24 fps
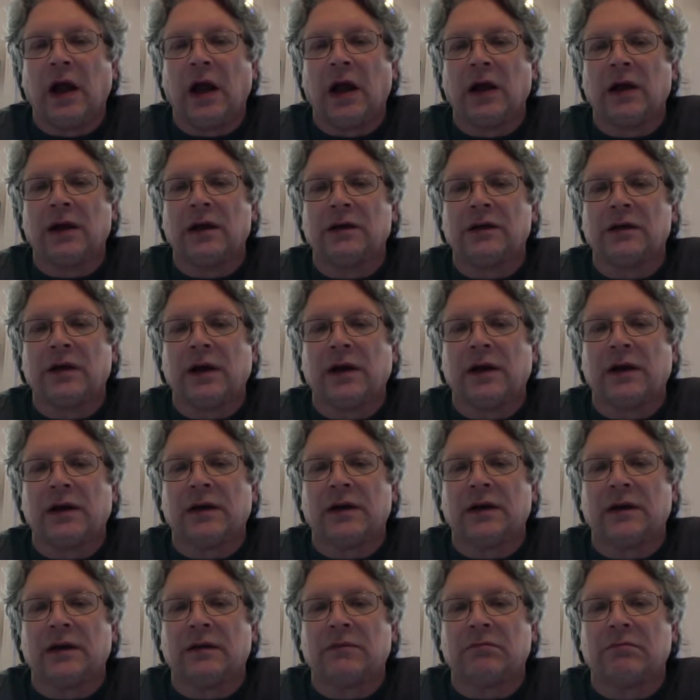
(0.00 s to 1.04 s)
uh,
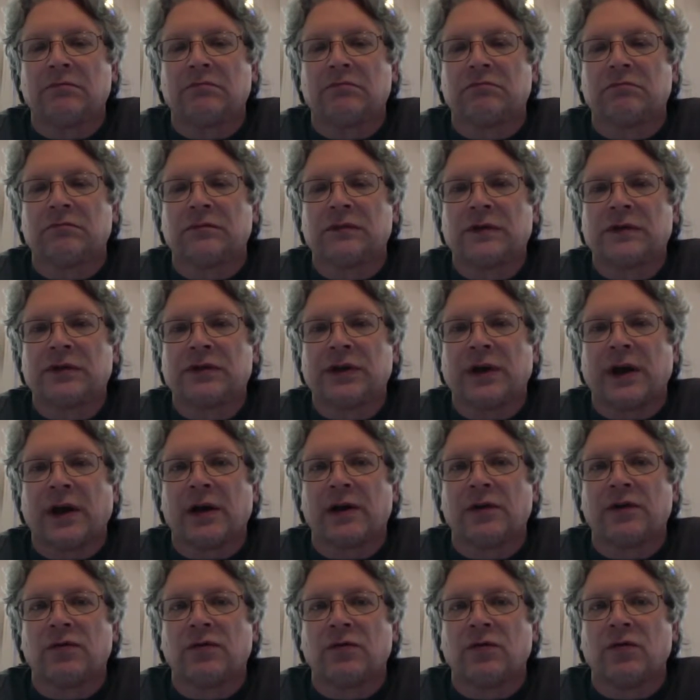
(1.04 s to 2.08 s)
uh
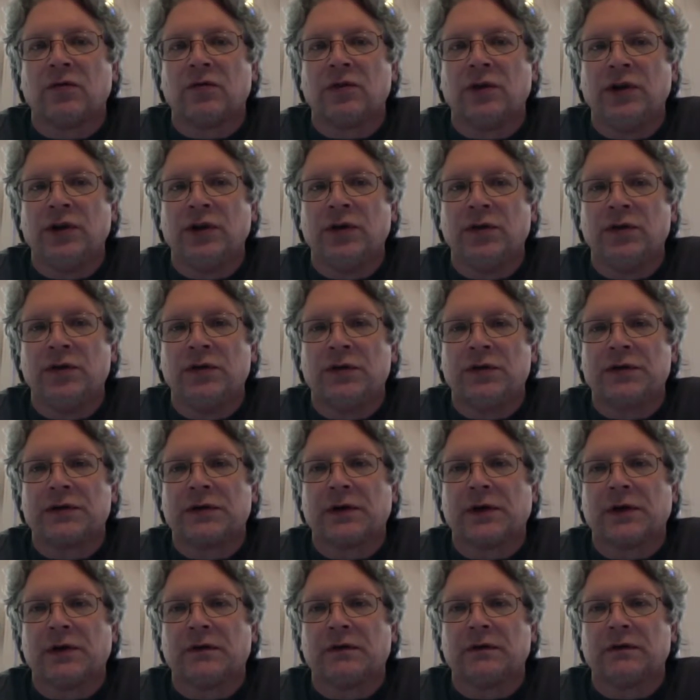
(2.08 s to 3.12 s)
sexual
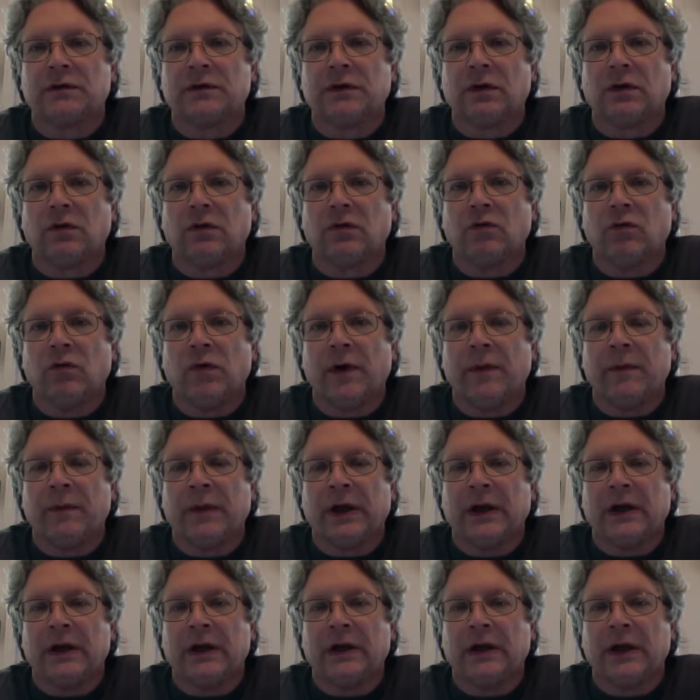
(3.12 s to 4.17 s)
use of
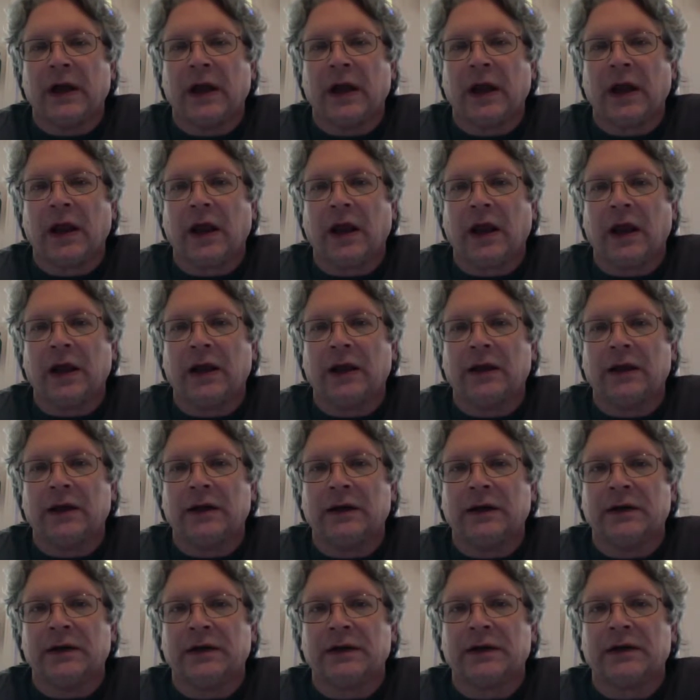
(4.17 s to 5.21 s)
women
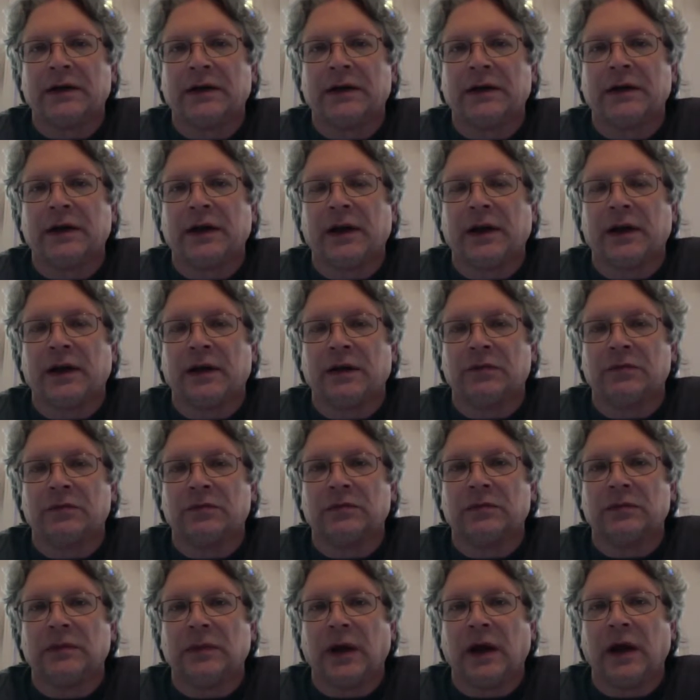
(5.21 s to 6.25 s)
and um,
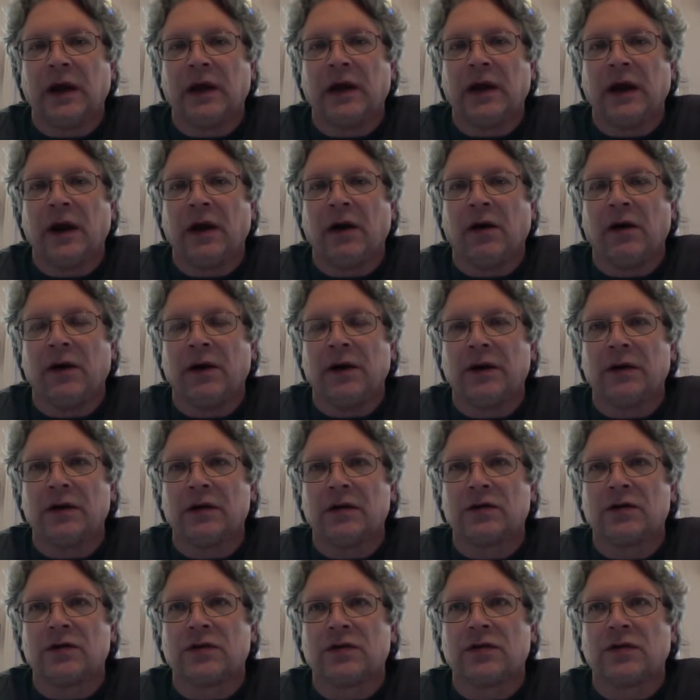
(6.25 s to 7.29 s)
inherent
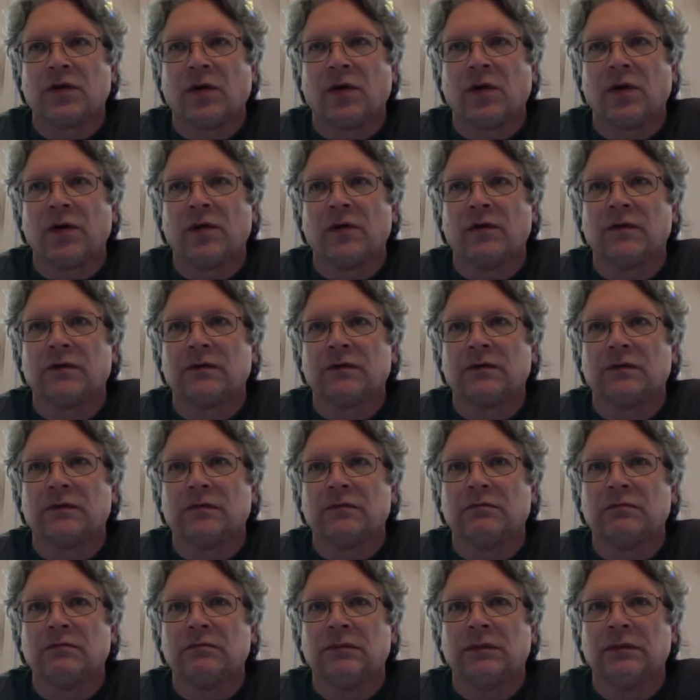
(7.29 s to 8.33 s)
sort of
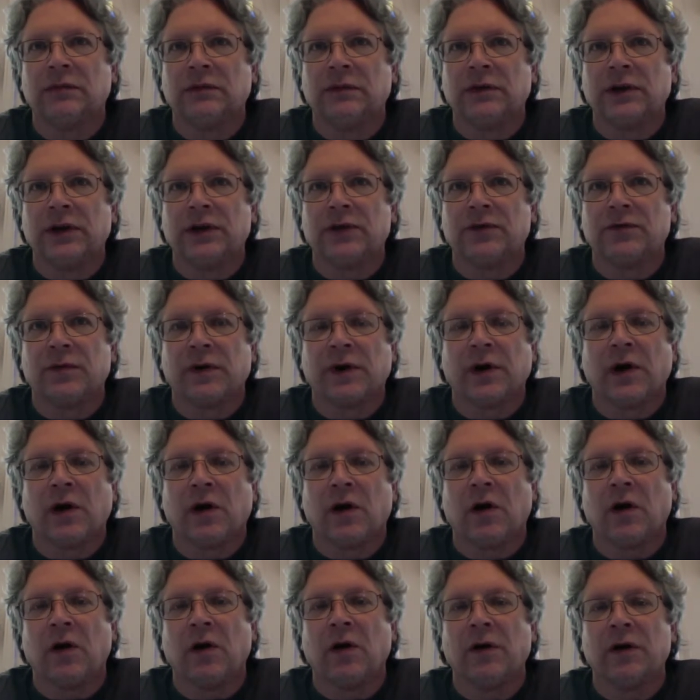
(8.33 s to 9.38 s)

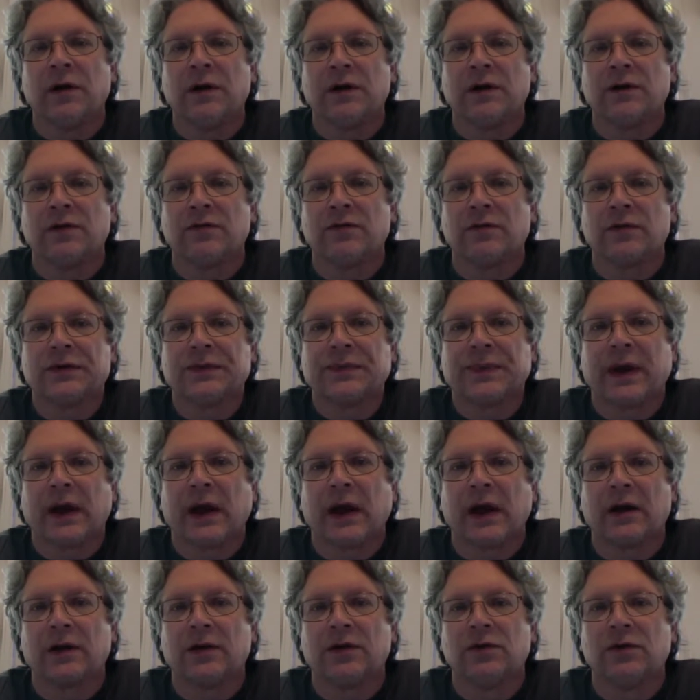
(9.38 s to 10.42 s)
disregard and
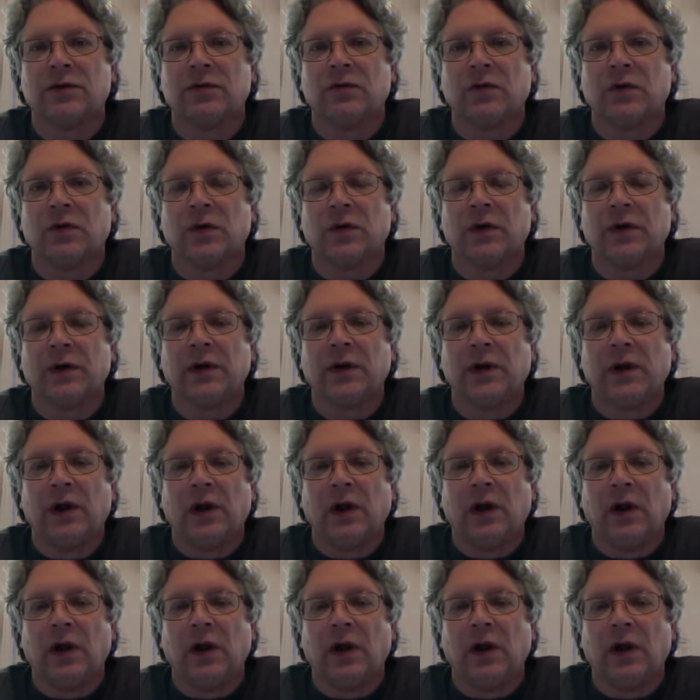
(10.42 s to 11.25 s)
disrespect toward